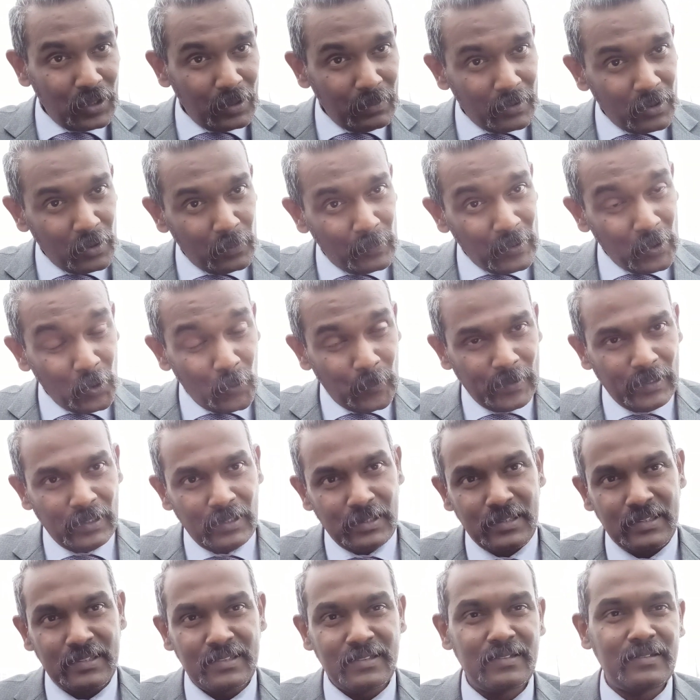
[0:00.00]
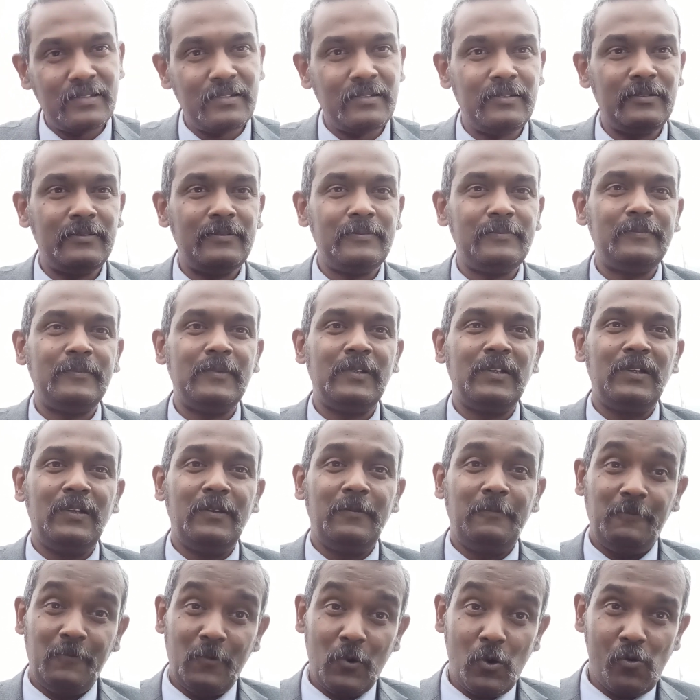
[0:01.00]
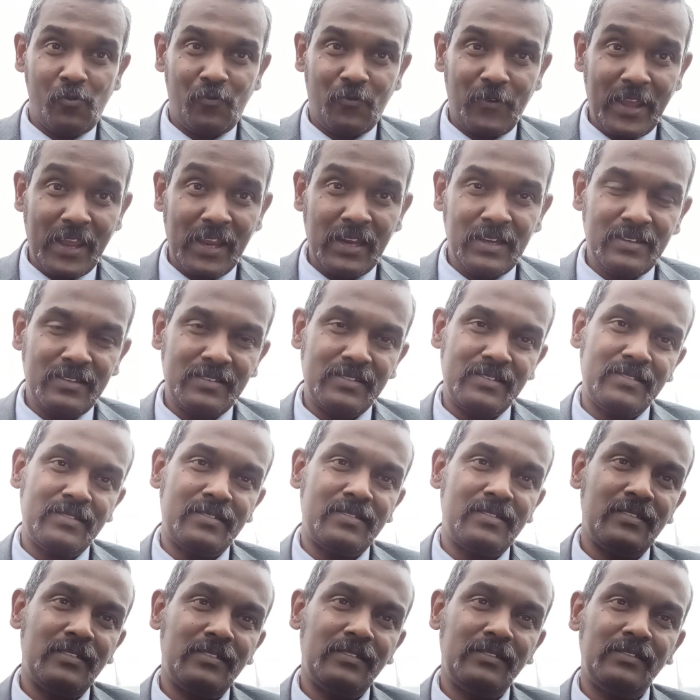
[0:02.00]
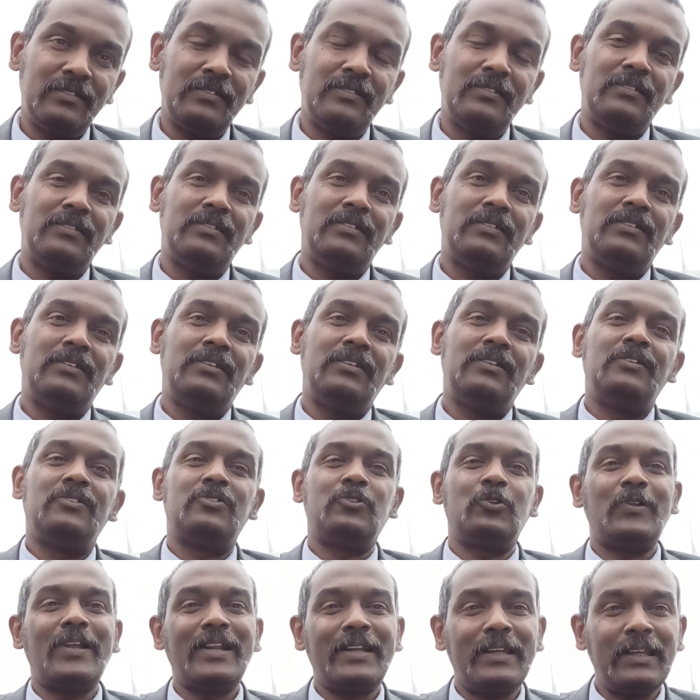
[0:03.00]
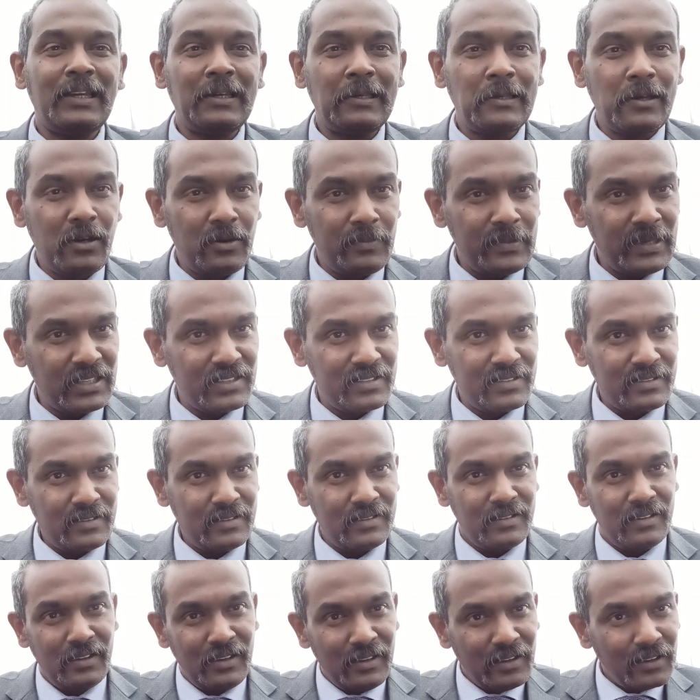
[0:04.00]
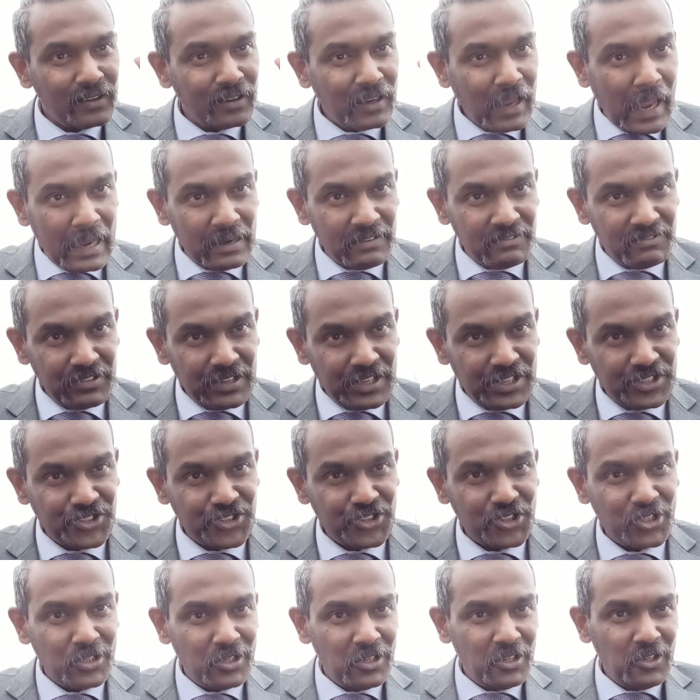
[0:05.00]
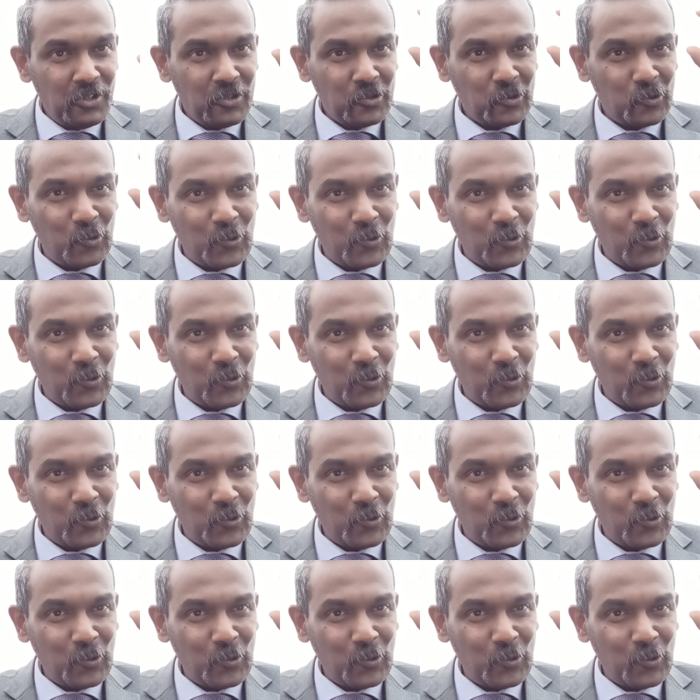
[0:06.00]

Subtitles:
pupils, more friends, so that economics can reach to